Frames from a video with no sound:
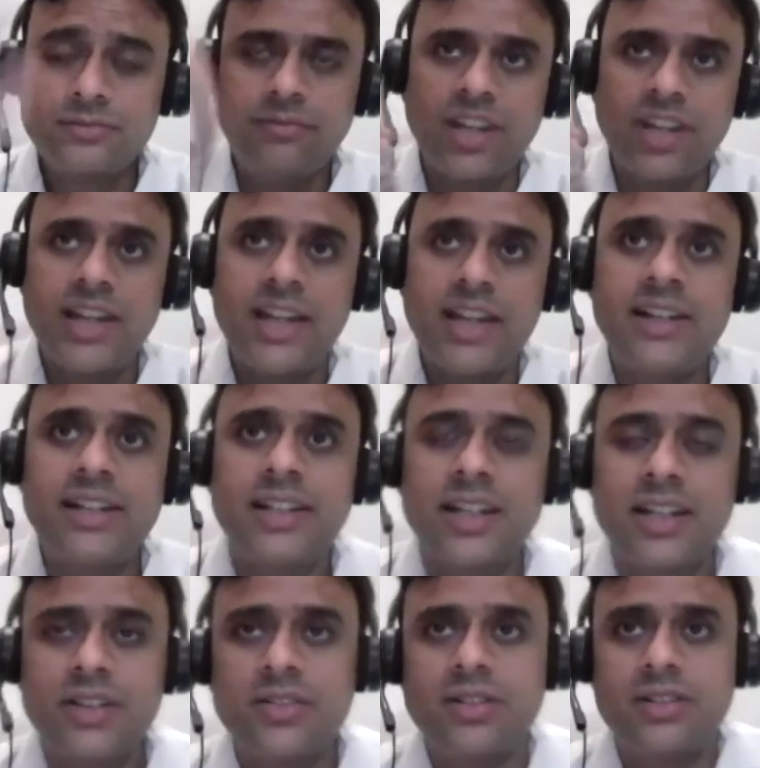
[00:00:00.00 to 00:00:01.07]
I held it
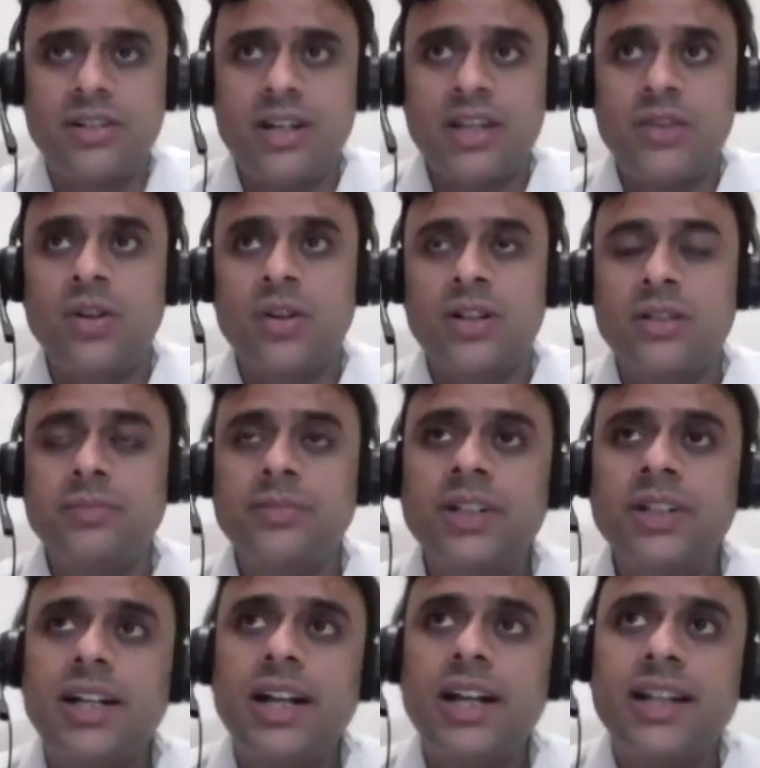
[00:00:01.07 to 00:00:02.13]
and I got up,
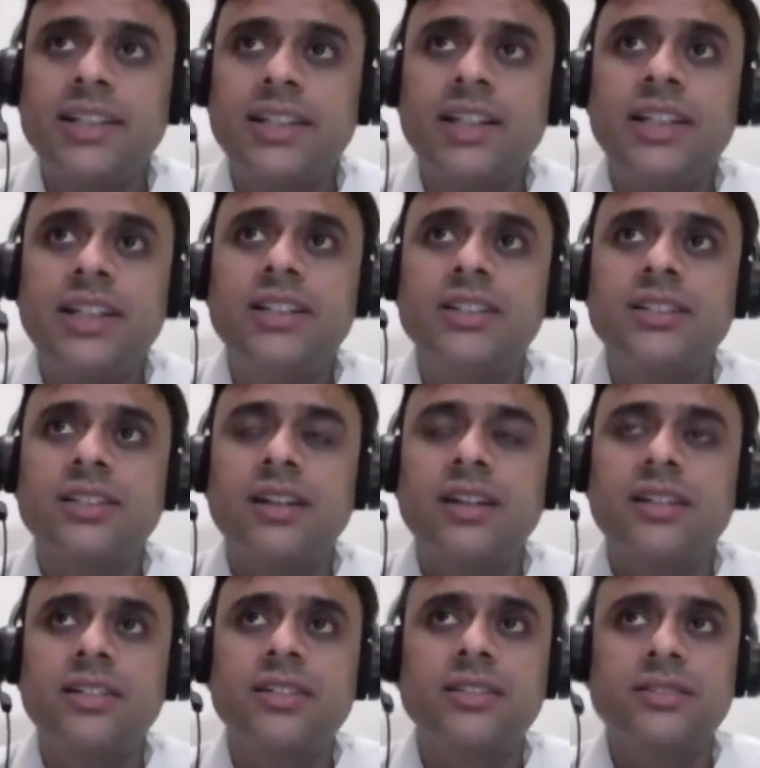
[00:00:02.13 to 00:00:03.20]
and then he
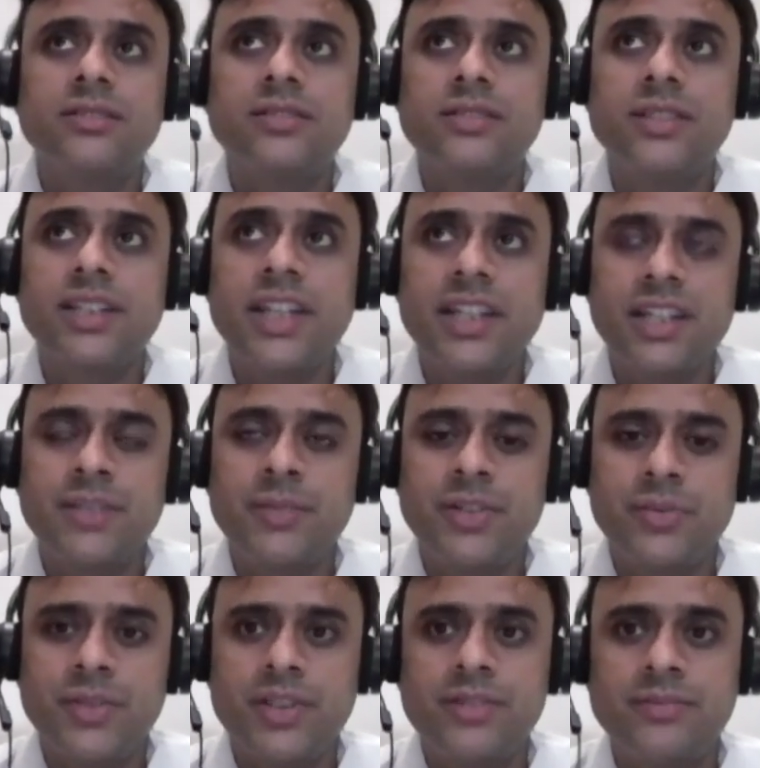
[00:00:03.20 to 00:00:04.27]
started taking
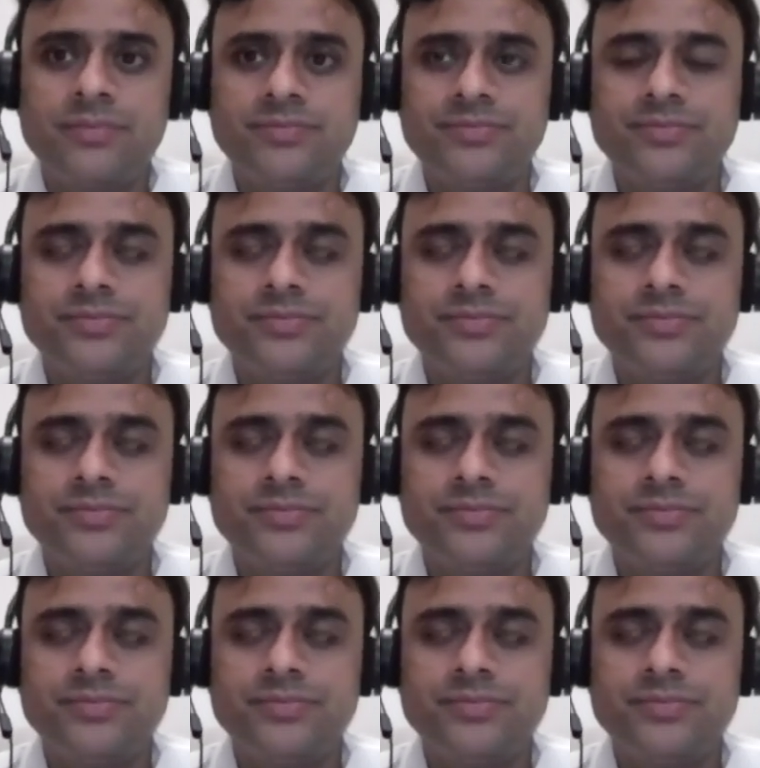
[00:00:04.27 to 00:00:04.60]
me with him.